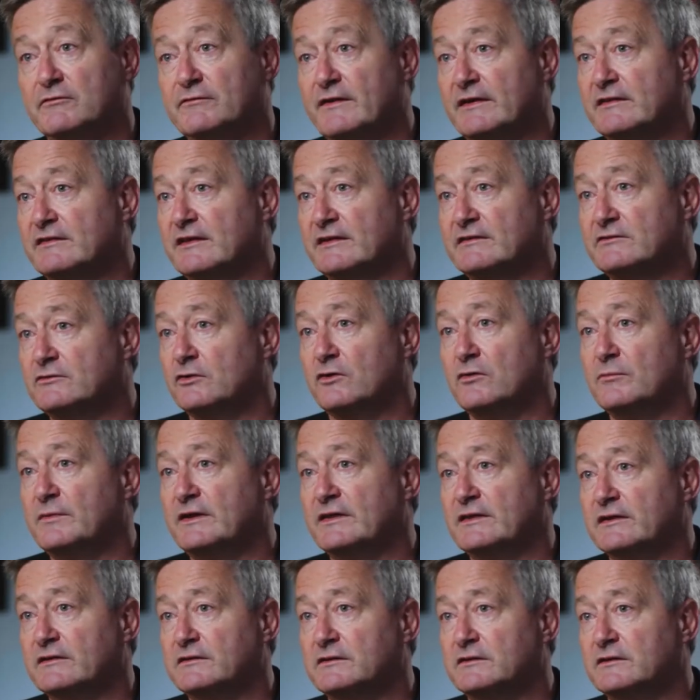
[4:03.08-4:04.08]
fact, they told me
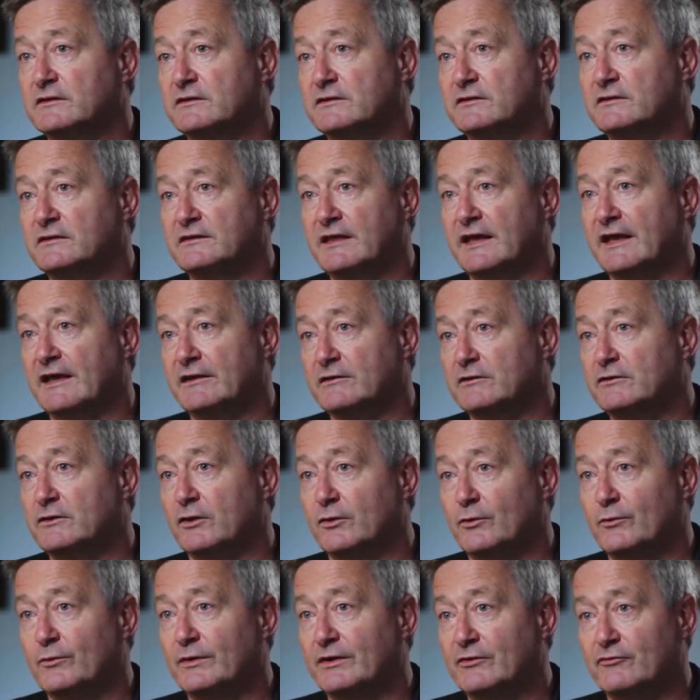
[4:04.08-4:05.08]
that they had
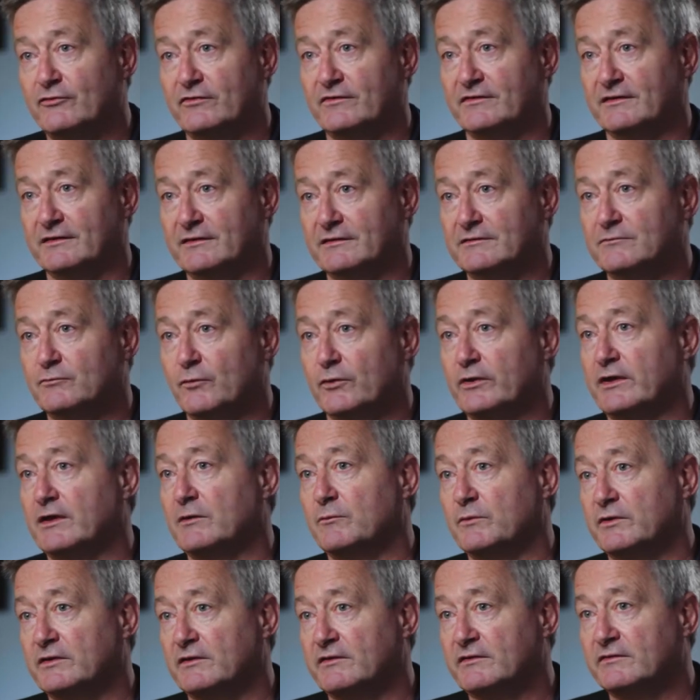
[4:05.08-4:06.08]
no interest in working
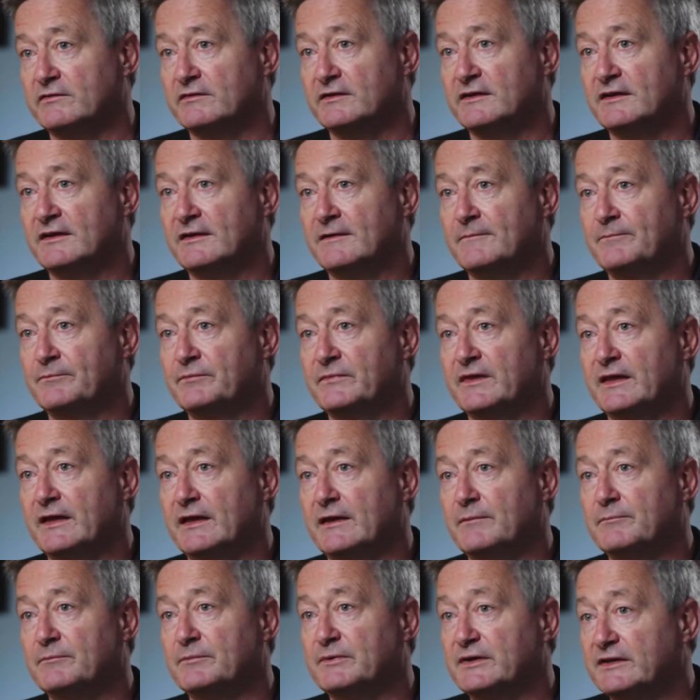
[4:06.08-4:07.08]
with us.
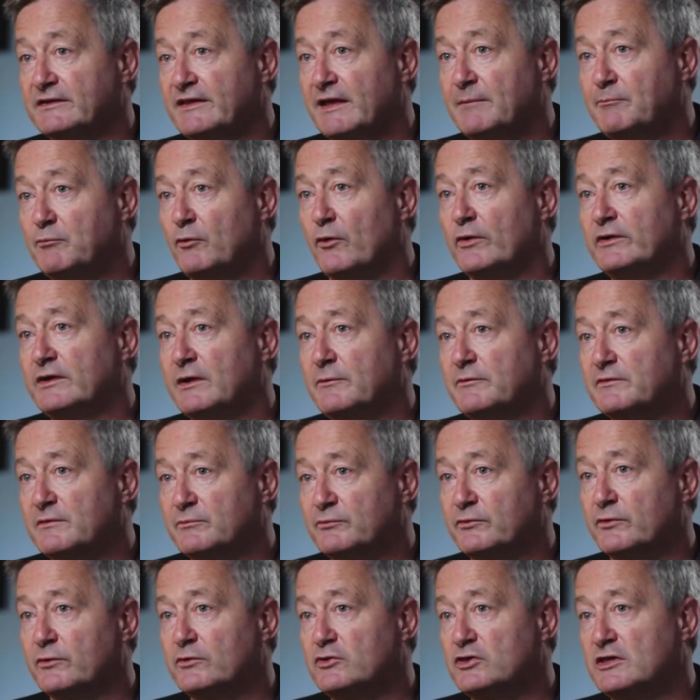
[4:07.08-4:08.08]
But at that point, I was
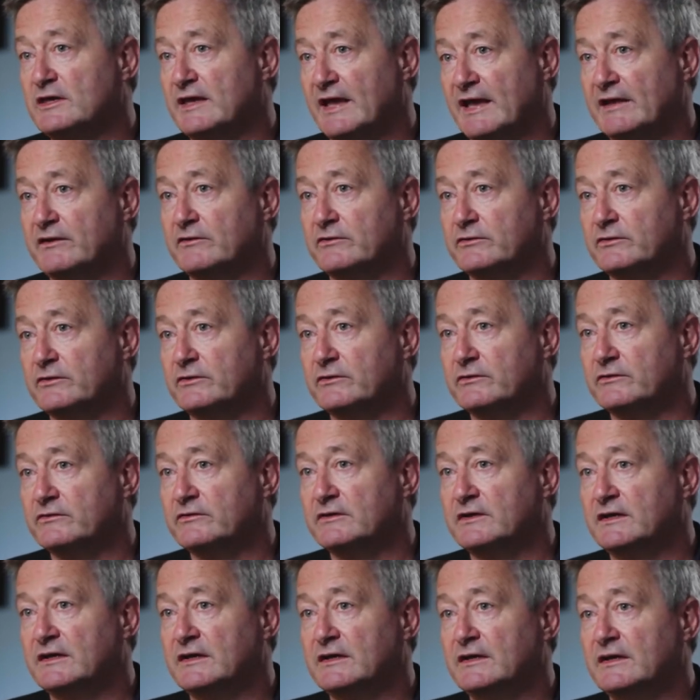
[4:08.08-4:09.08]
approaching editors
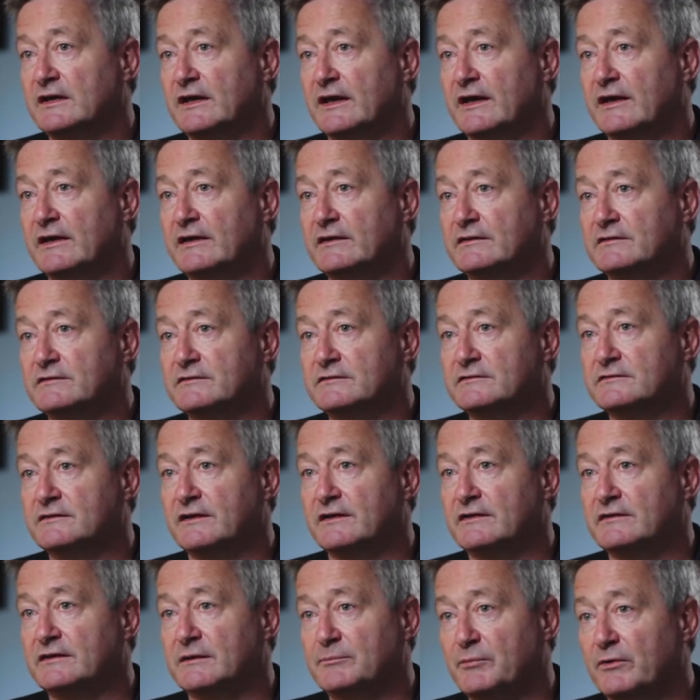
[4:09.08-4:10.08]
and
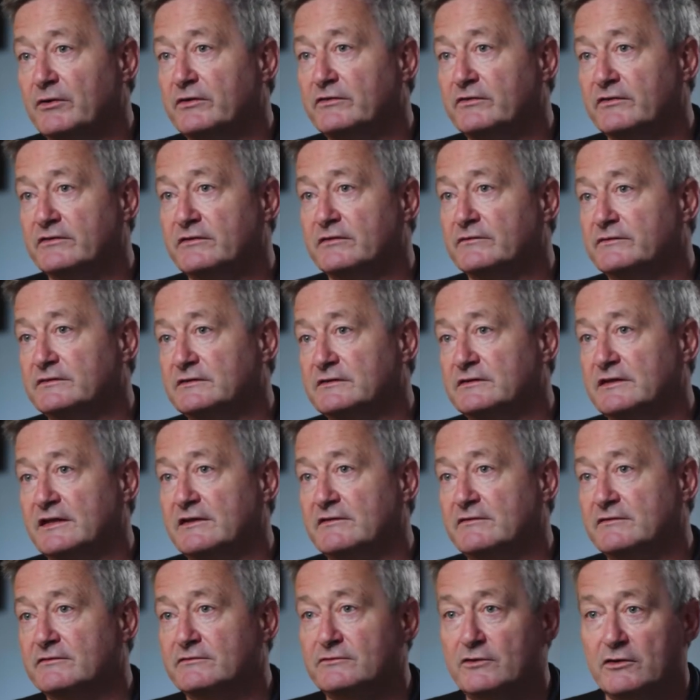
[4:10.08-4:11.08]
the bosses of
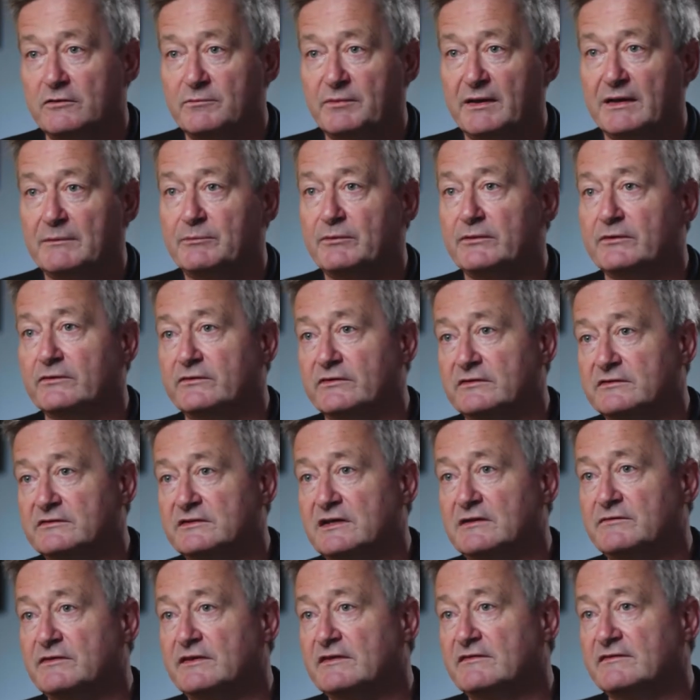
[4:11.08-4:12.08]
these newspapers and
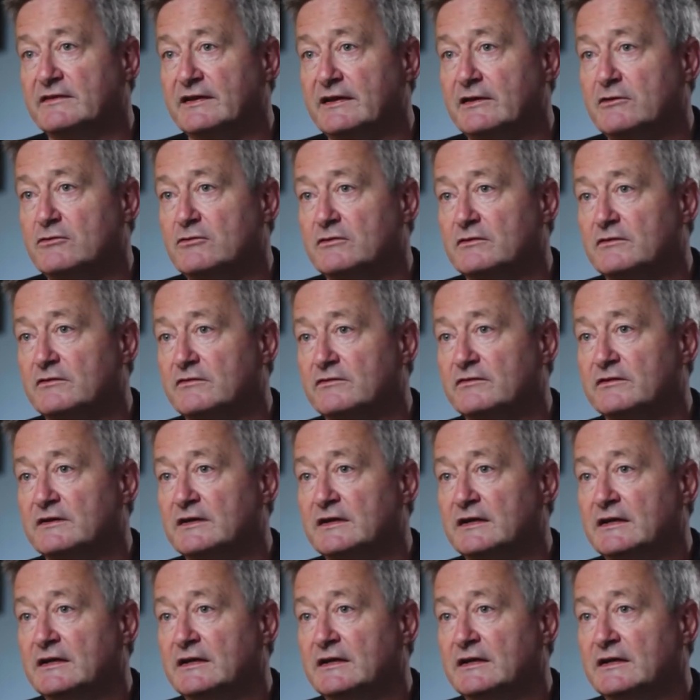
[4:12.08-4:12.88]
TV stations.